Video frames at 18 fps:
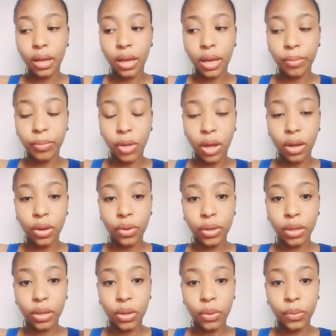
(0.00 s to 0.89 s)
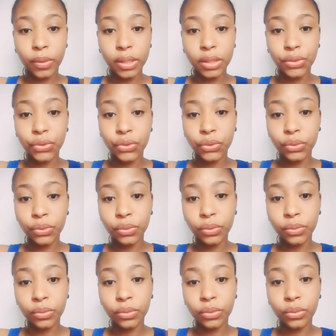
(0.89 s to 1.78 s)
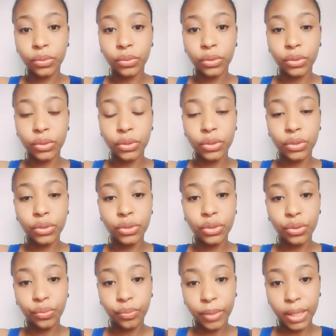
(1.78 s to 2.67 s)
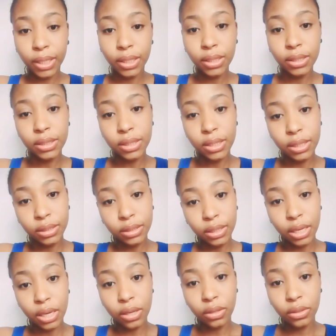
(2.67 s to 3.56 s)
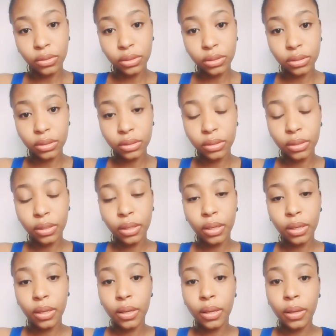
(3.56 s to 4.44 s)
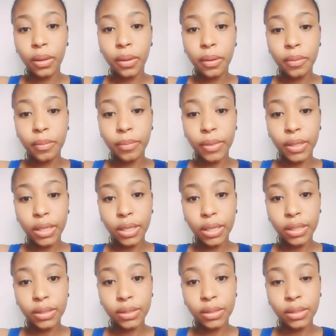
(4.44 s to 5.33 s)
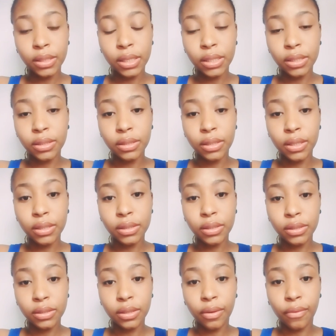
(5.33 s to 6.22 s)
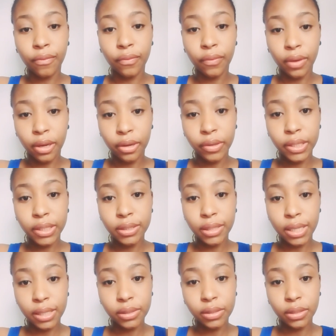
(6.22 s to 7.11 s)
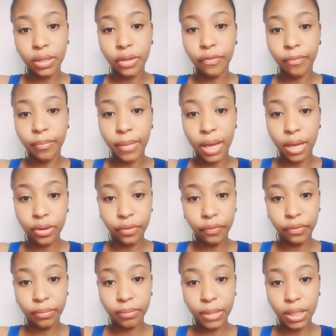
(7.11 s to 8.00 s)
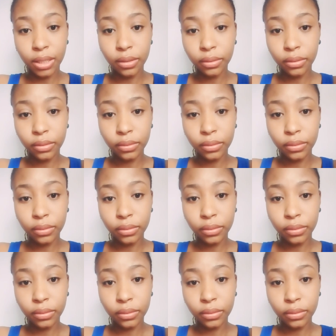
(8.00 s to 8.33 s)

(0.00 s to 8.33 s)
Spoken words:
I'm not going to go into too many details because this is a very sensitive matter for me.